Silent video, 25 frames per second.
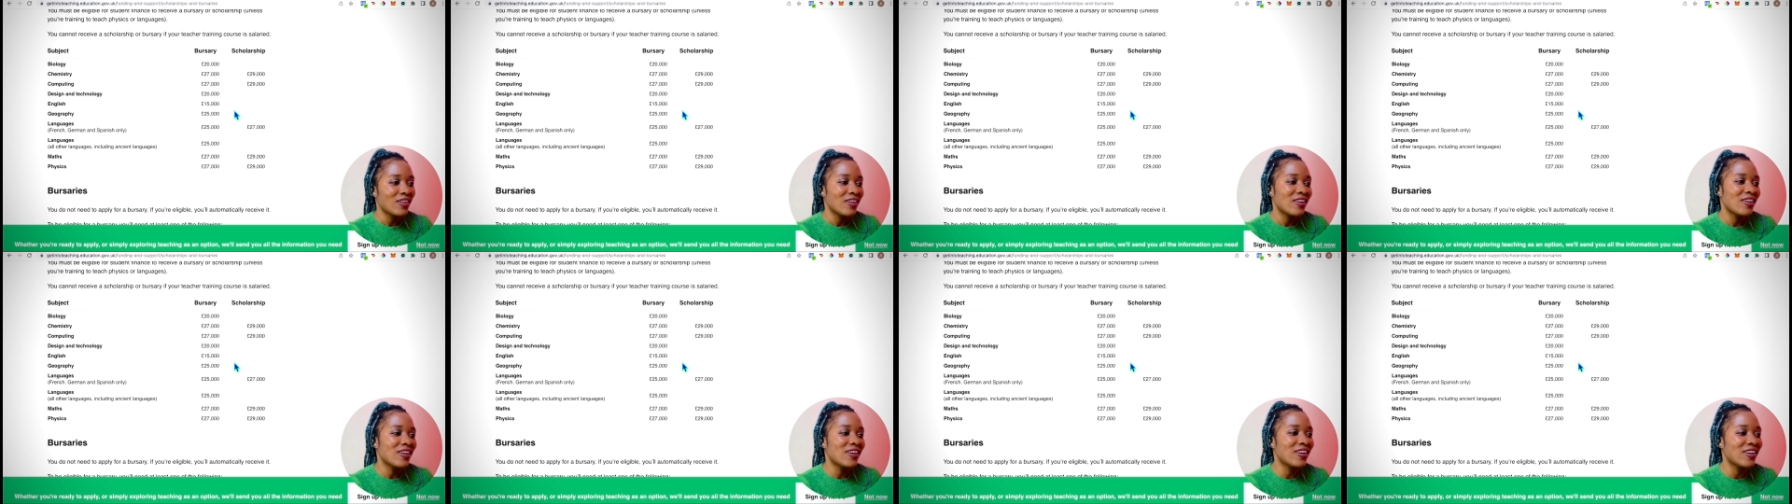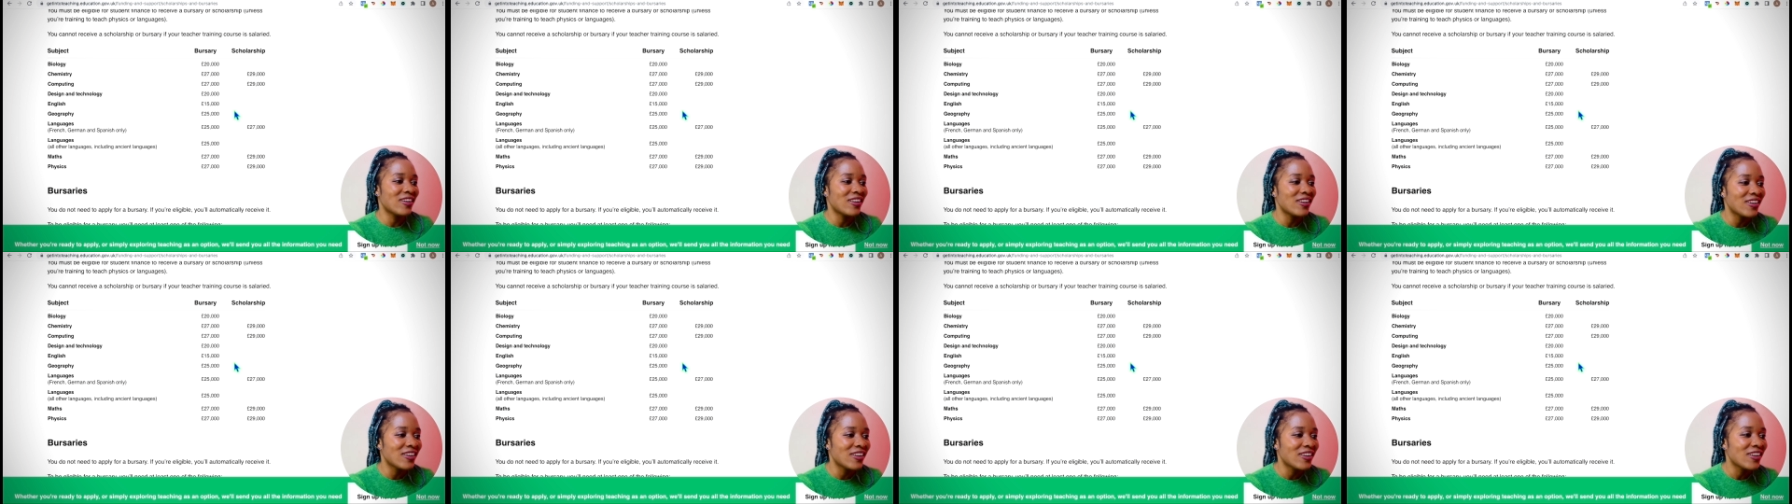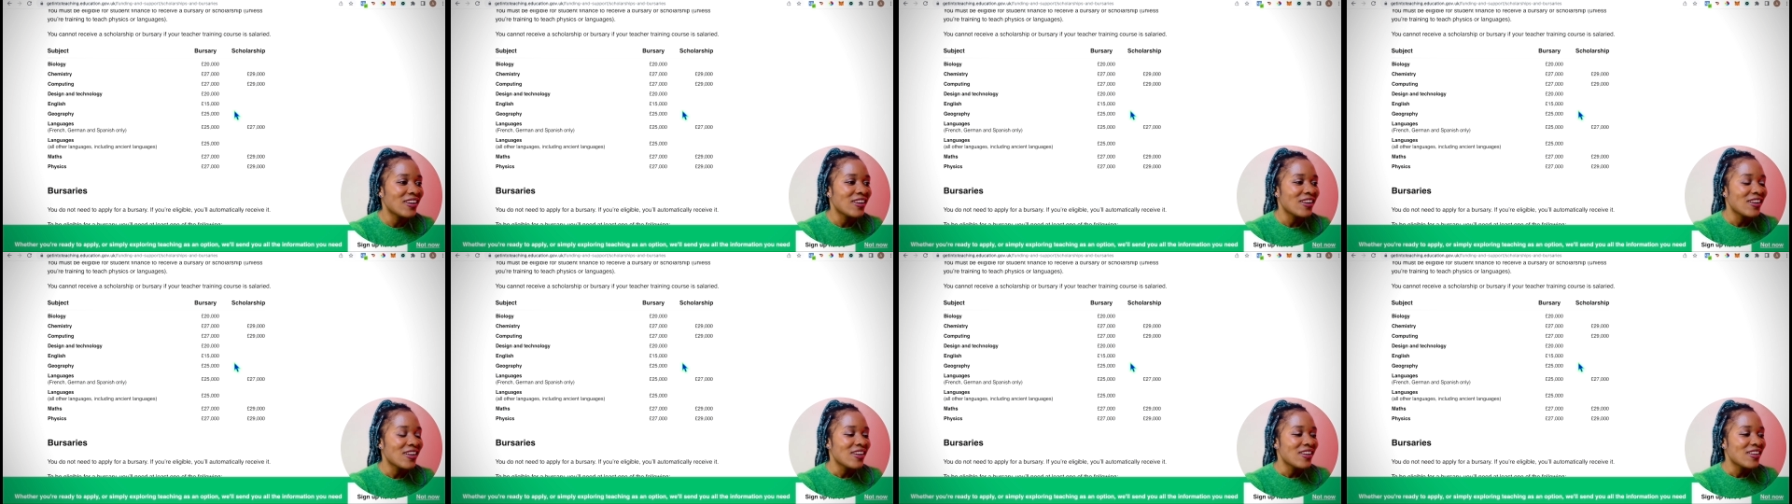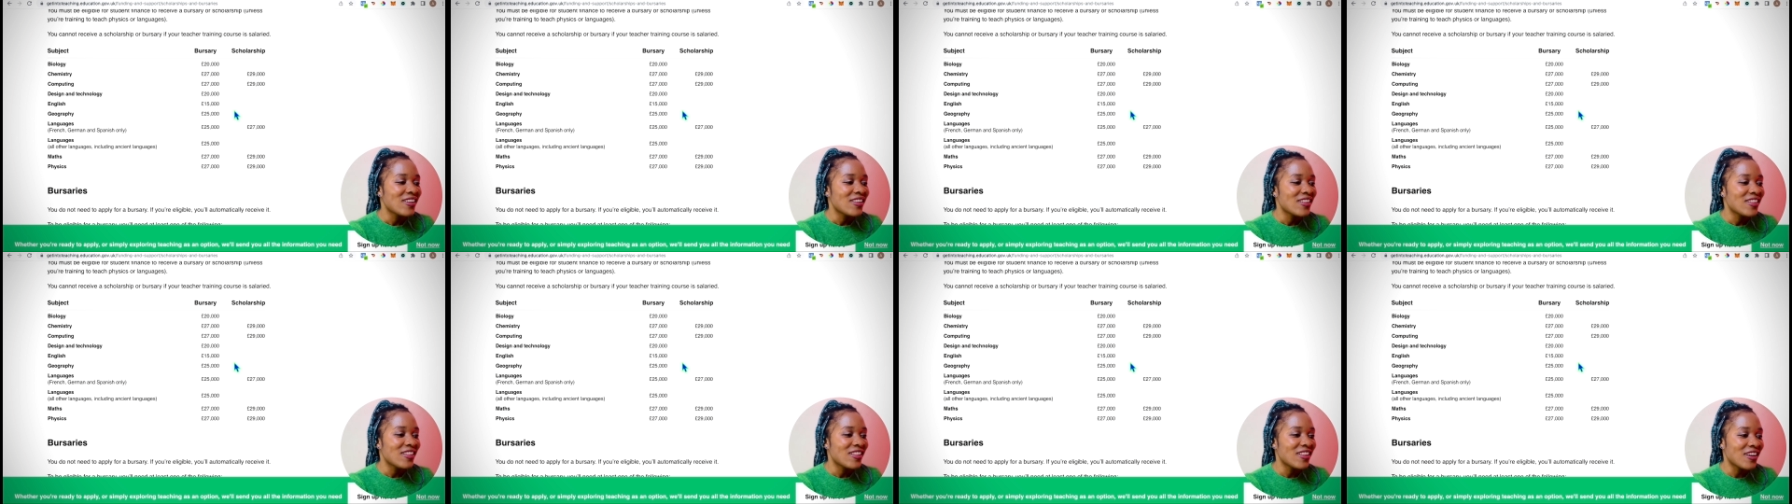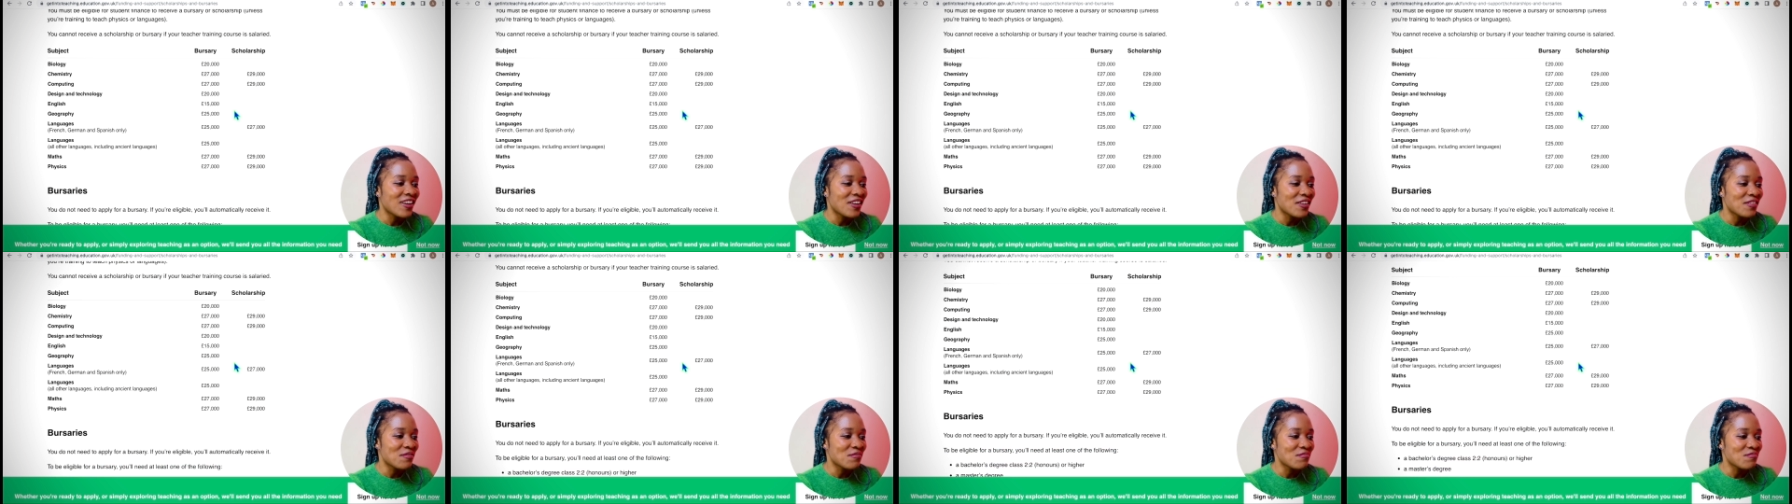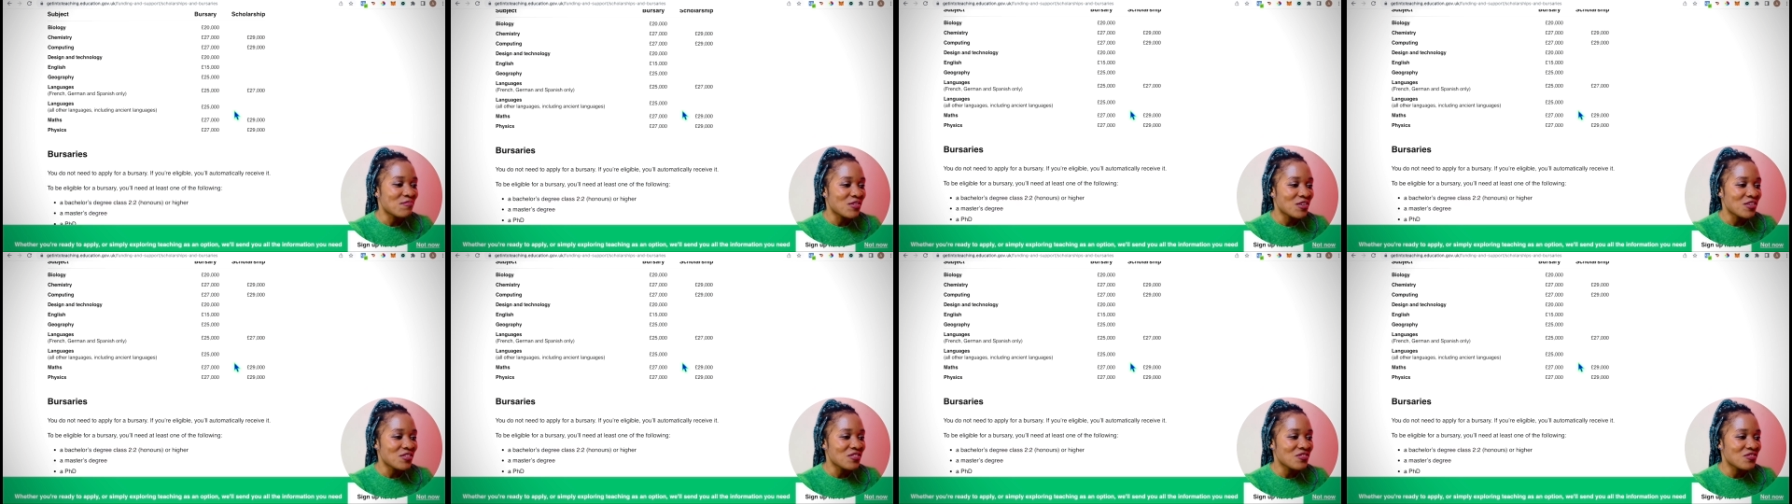The
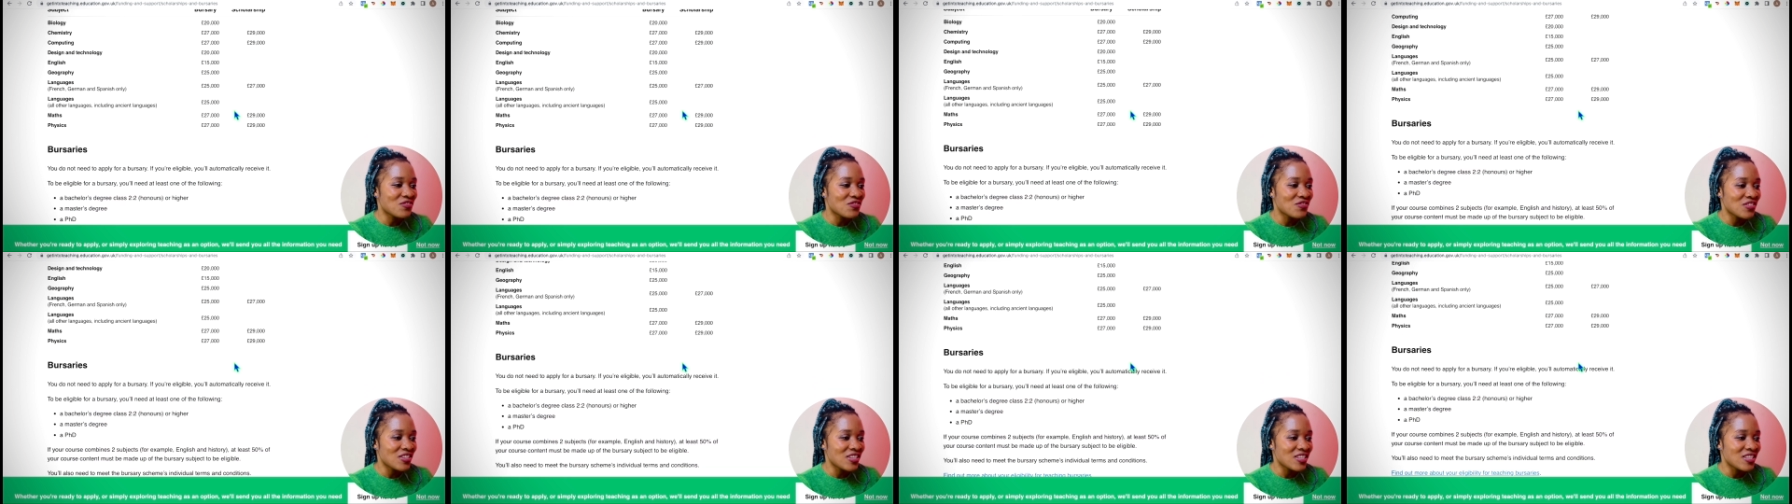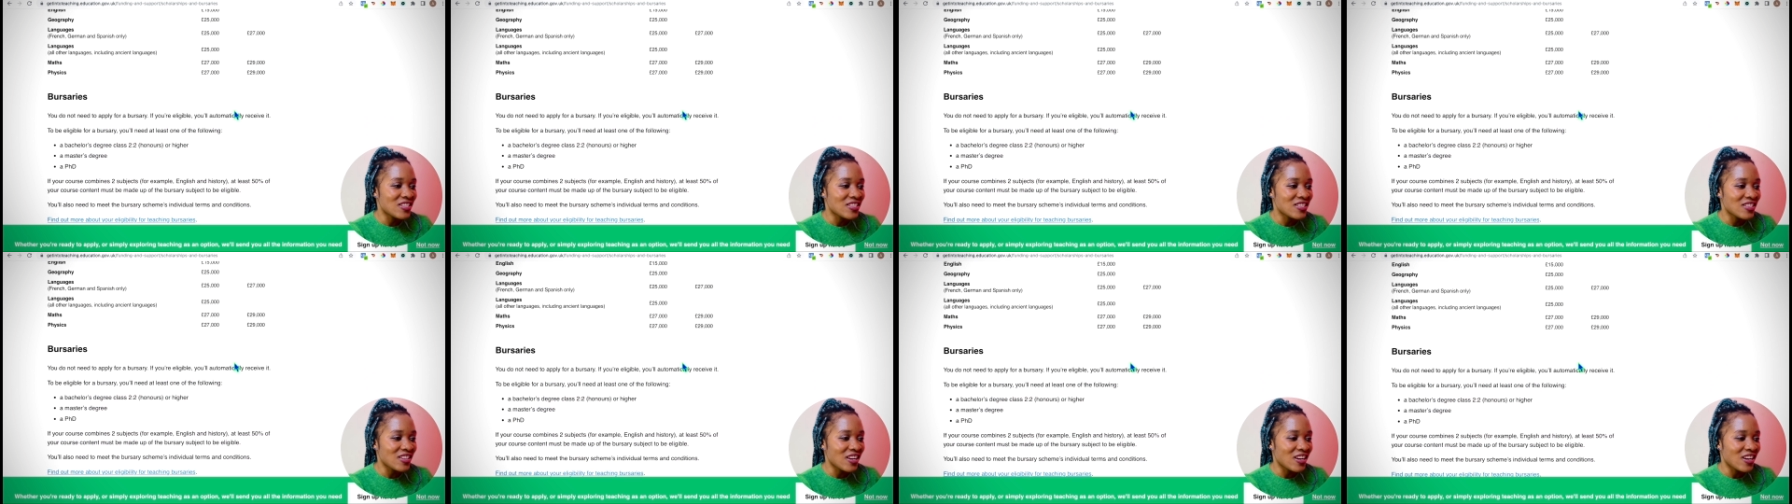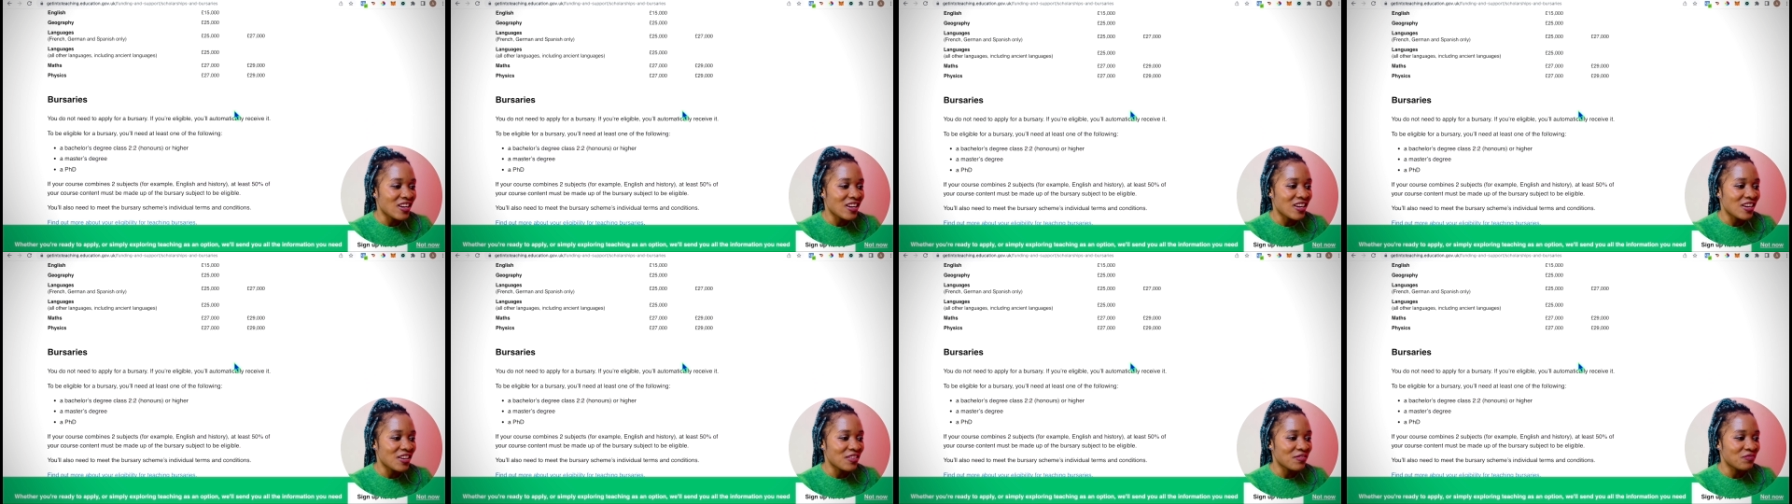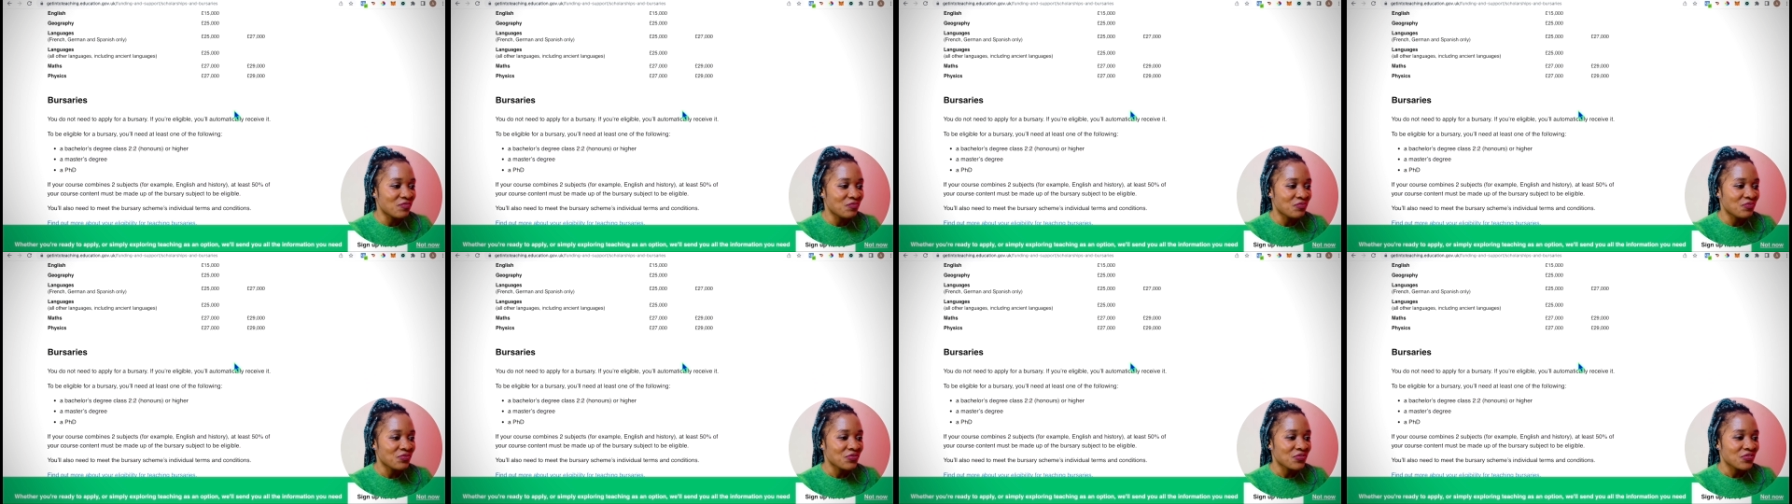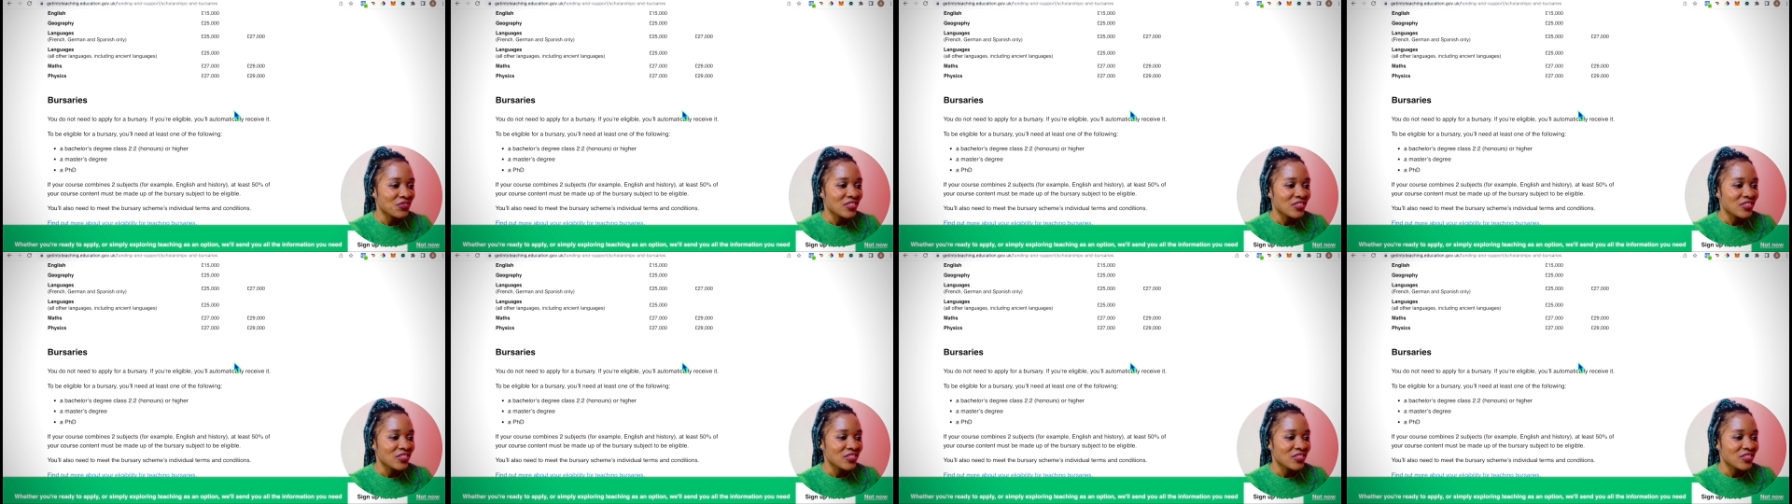bursaries, it